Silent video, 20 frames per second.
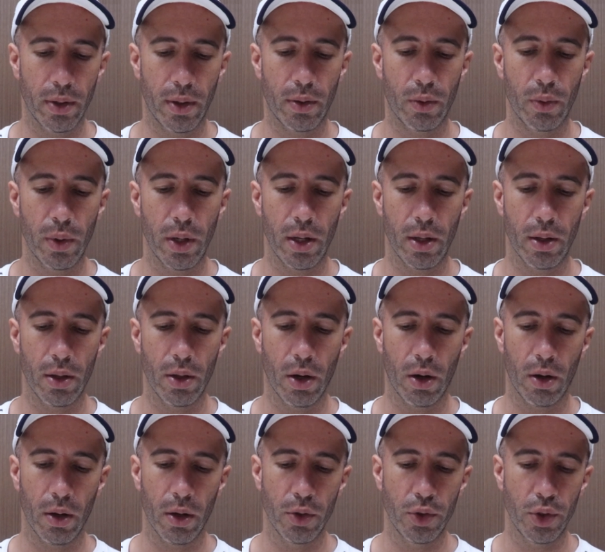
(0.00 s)
a reading
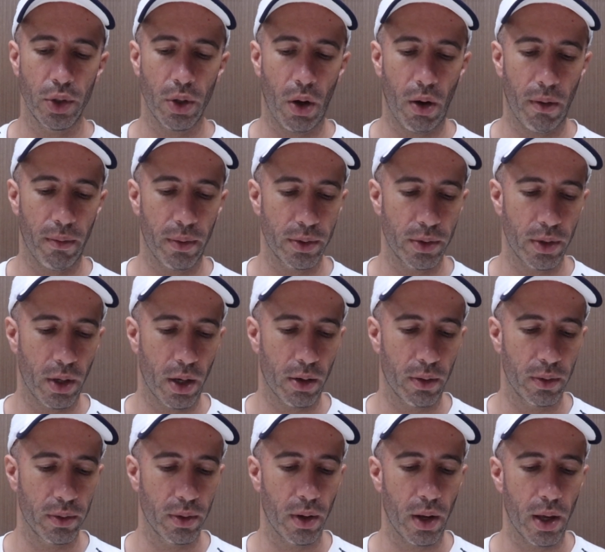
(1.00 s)
knowledge of a
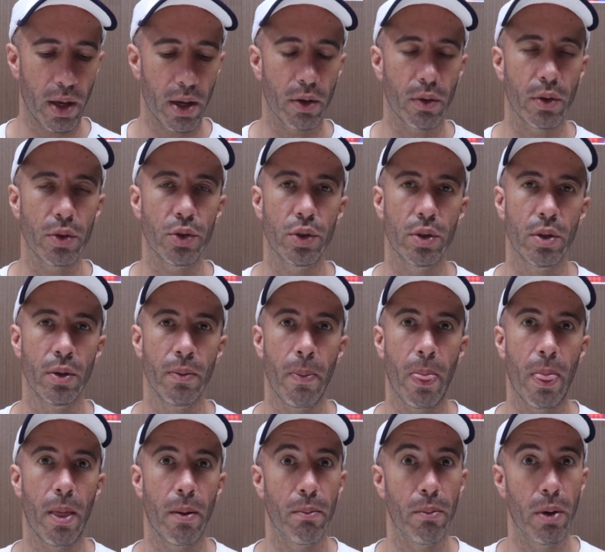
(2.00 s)
second language,
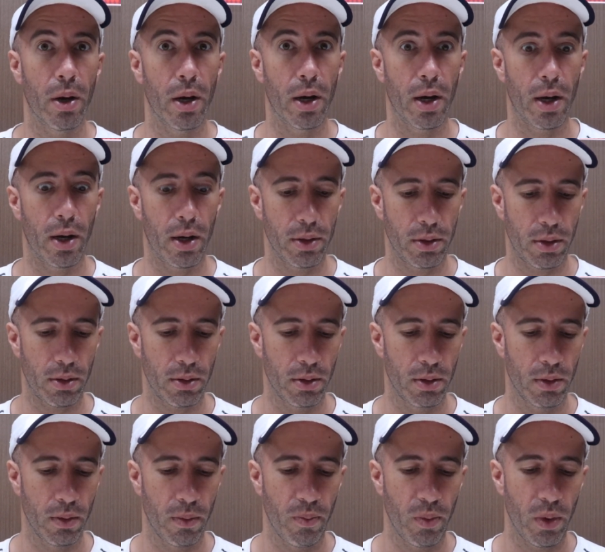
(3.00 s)
but
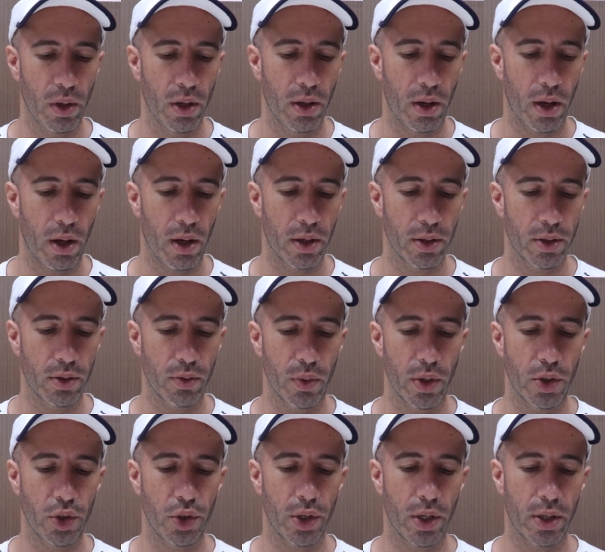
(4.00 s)
as
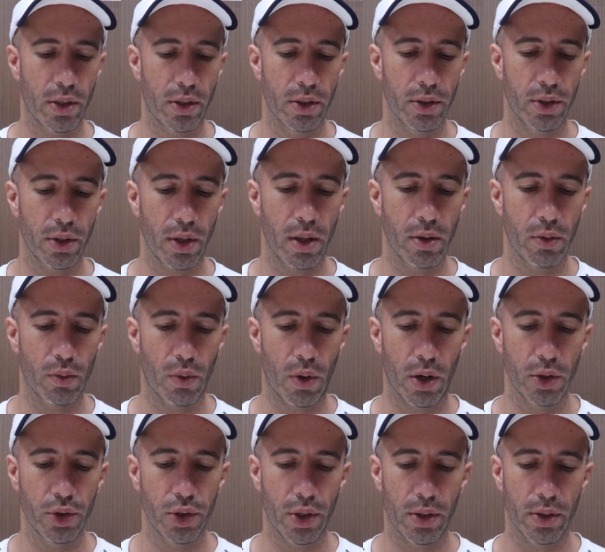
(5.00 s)
Richard and
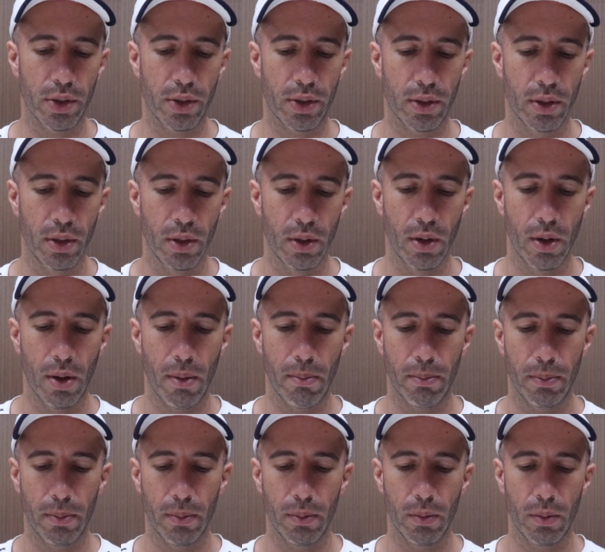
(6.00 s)
Rogers
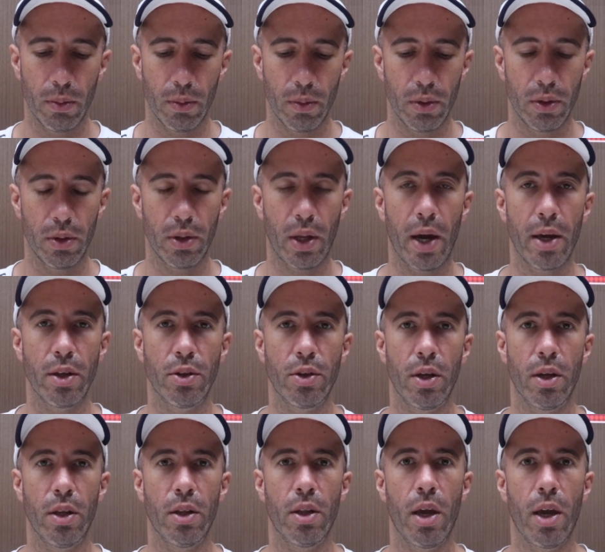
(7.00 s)

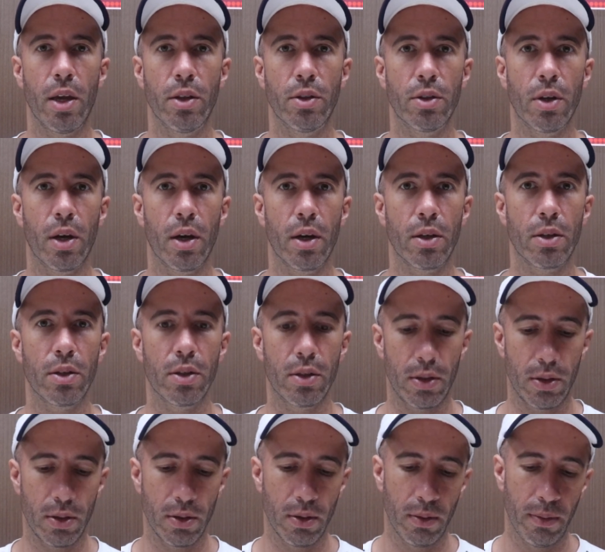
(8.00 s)

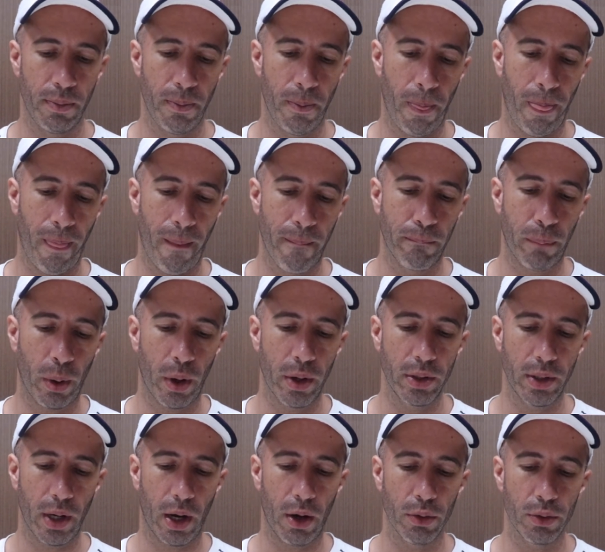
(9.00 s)
1986
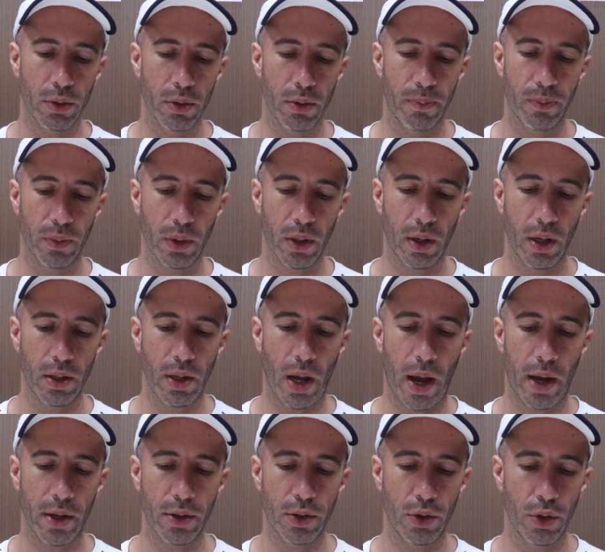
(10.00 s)
point out, it
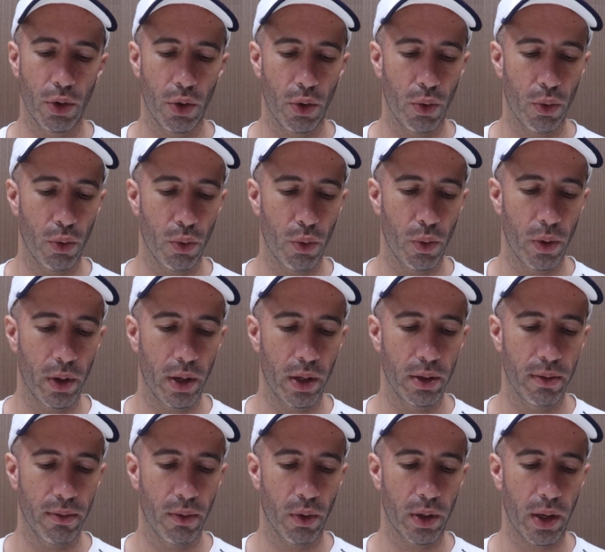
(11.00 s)
has no
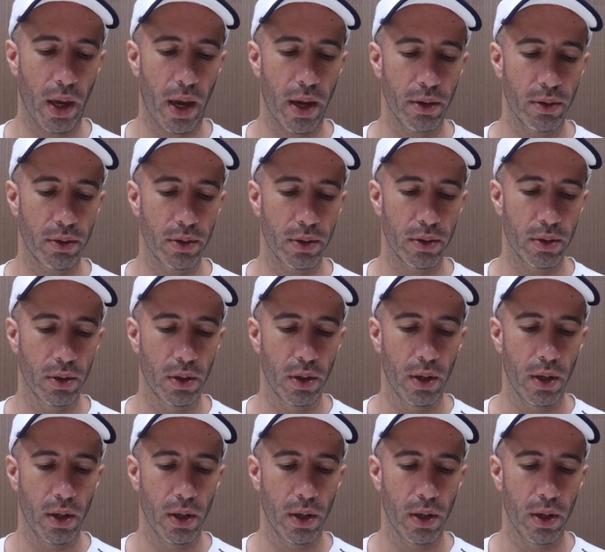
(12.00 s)
advocates.